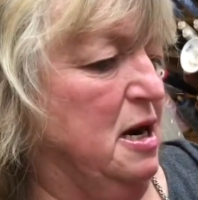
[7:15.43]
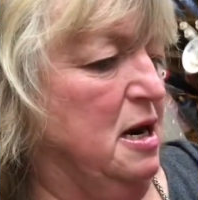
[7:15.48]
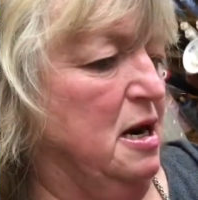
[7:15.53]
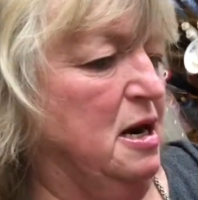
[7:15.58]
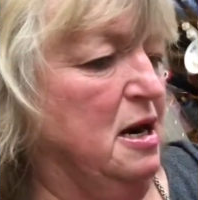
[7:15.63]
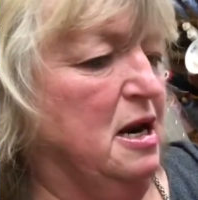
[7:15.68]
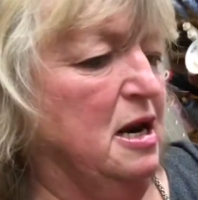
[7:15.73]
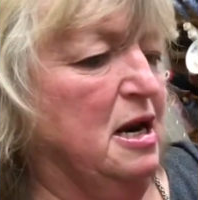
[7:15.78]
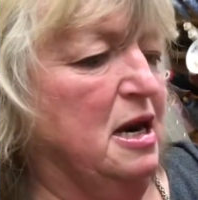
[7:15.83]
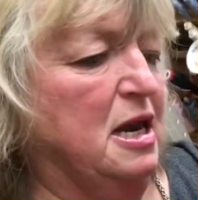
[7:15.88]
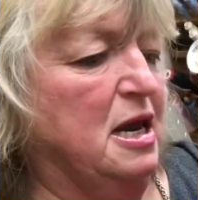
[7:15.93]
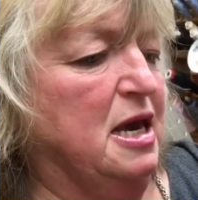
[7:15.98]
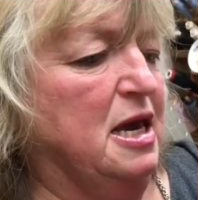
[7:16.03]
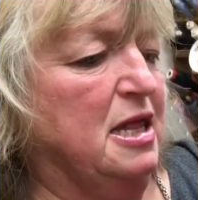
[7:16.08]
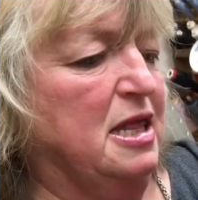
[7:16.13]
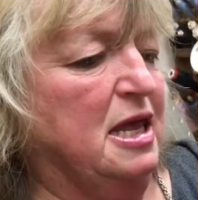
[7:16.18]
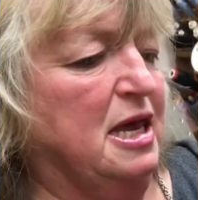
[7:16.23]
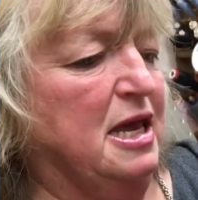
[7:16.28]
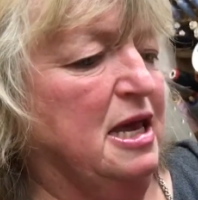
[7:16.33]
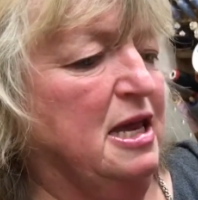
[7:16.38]
and like
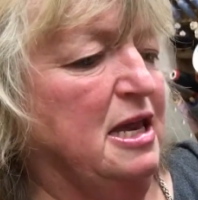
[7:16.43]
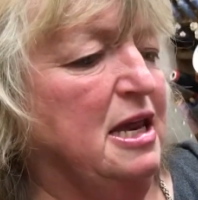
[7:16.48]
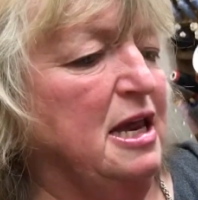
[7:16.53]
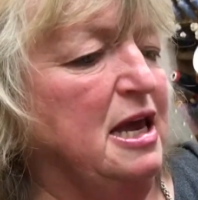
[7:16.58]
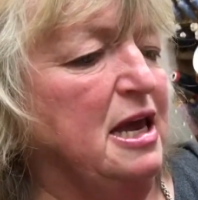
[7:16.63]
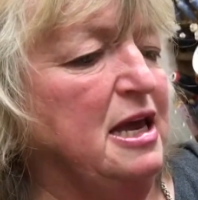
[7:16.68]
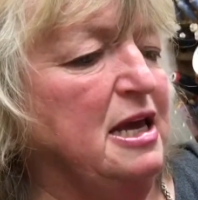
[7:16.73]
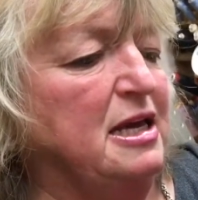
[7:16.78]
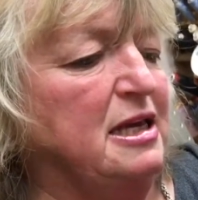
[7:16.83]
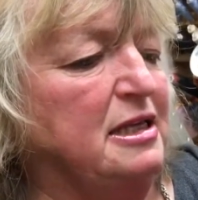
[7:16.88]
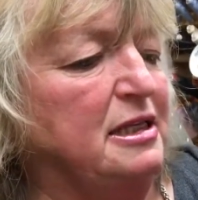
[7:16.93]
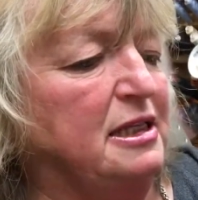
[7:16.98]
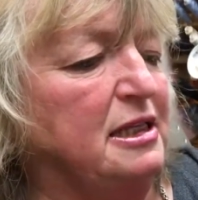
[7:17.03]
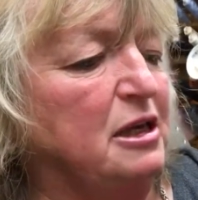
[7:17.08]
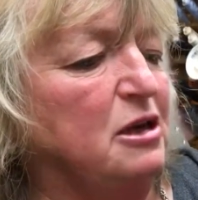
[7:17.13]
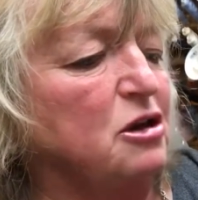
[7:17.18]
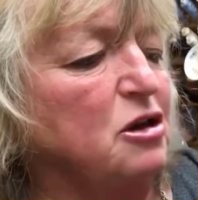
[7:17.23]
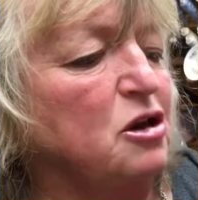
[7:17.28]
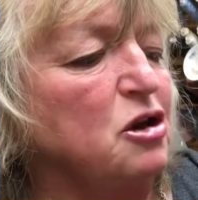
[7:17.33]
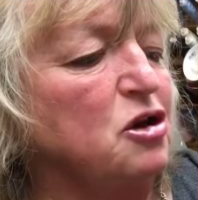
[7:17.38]
that, and so
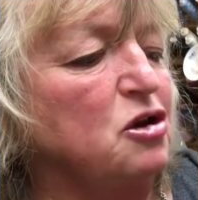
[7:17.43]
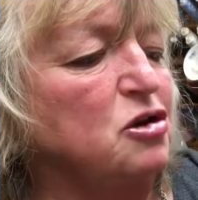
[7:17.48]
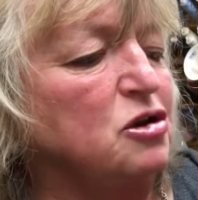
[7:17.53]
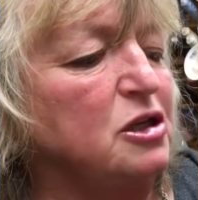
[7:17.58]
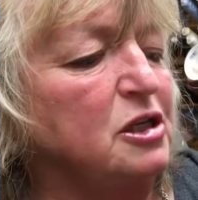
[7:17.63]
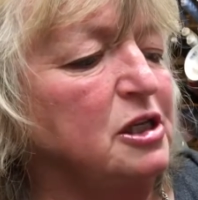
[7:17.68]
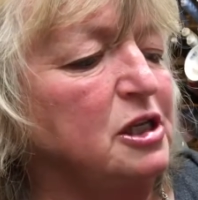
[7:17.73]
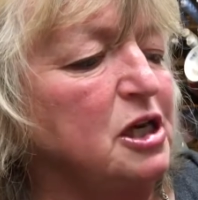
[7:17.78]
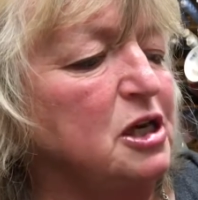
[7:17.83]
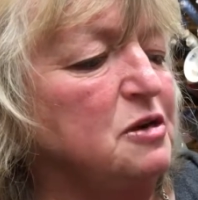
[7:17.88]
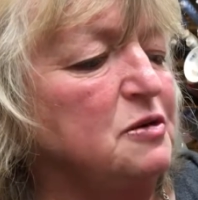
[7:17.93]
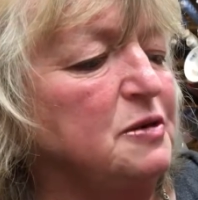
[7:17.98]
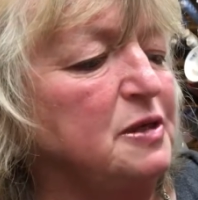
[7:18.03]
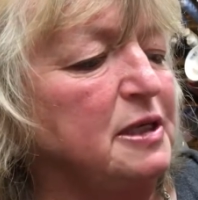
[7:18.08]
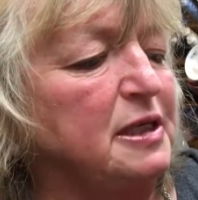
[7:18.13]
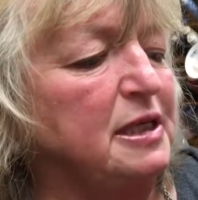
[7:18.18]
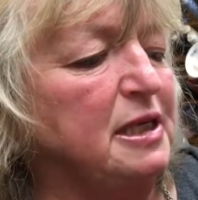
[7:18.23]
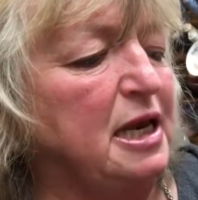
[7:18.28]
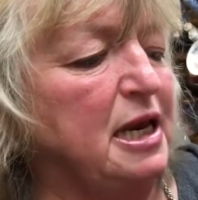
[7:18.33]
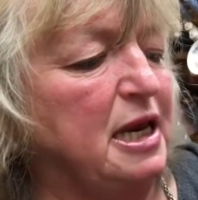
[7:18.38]
long as those
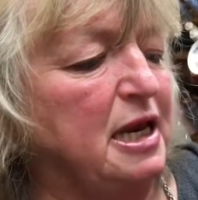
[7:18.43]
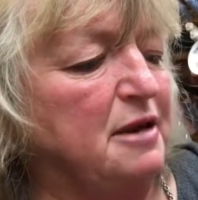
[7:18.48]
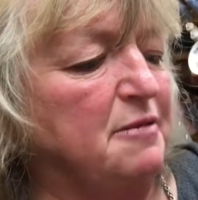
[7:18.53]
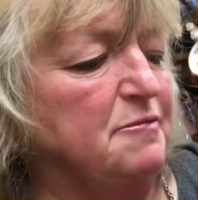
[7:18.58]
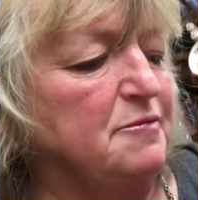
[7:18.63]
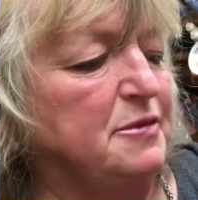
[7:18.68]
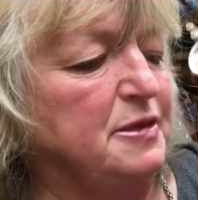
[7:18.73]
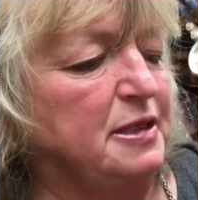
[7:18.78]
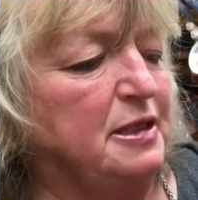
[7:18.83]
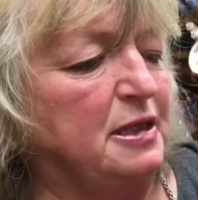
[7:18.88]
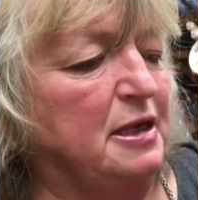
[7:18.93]
seams